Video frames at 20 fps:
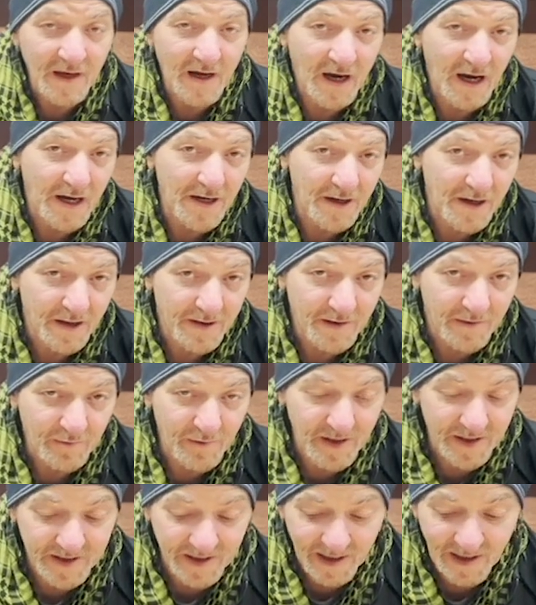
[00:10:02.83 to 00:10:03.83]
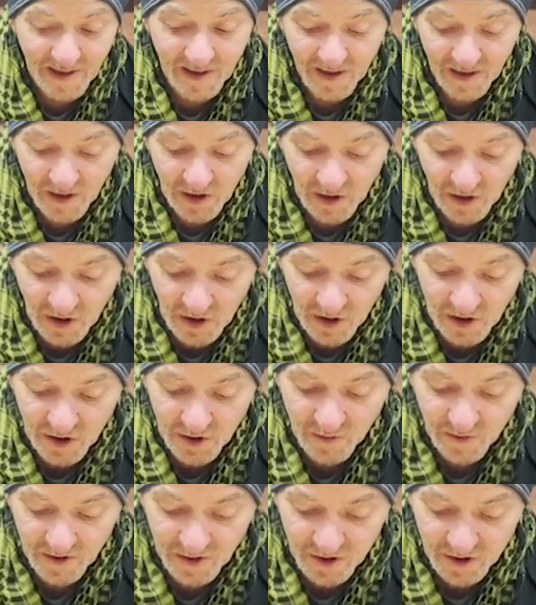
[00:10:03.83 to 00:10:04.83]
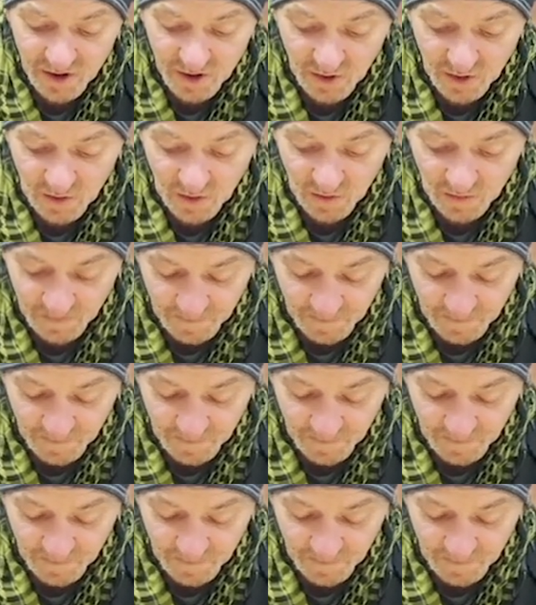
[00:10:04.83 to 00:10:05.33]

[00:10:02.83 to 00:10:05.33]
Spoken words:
another retailer to install.